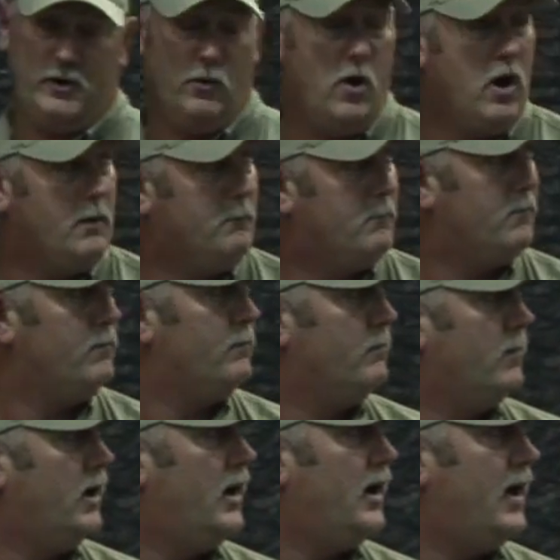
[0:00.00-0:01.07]
you want
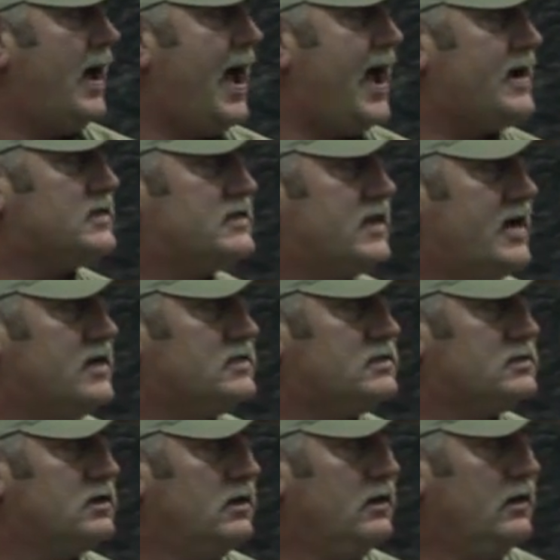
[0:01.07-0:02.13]

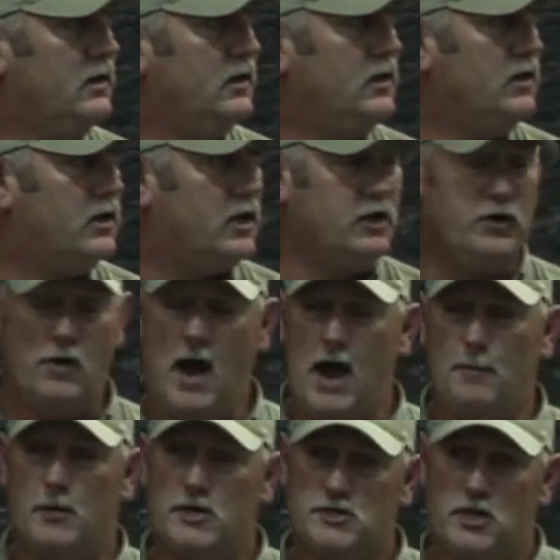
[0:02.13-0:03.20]
access, you can do
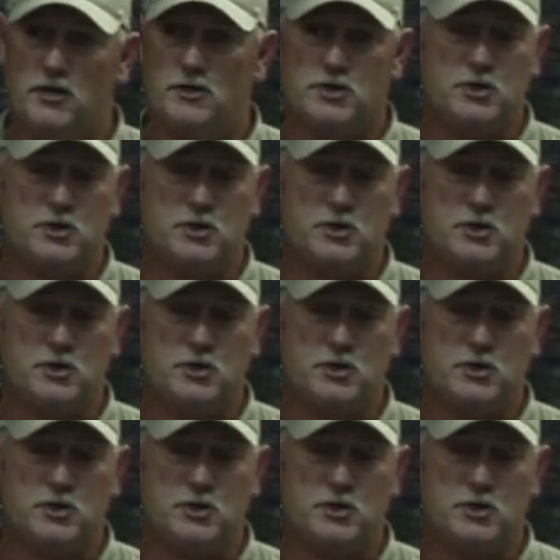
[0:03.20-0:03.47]
High Bridge on the